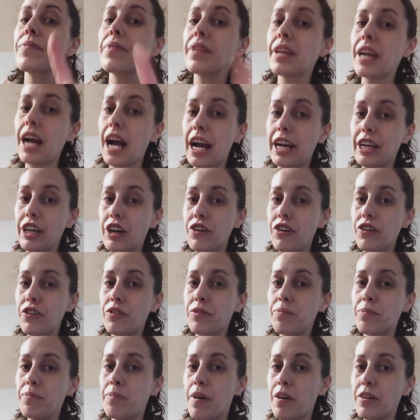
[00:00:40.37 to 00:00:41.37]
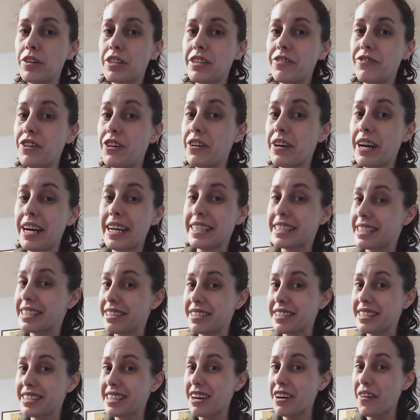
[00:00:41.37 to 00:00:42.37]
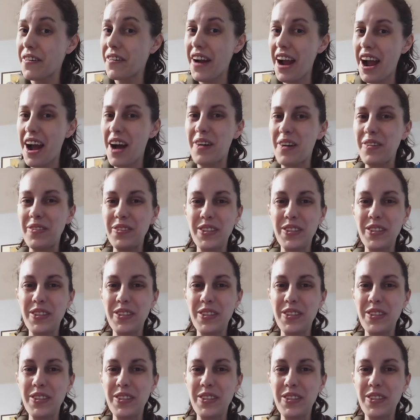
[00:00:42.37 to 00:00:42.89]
I know most of you guys still stuck around,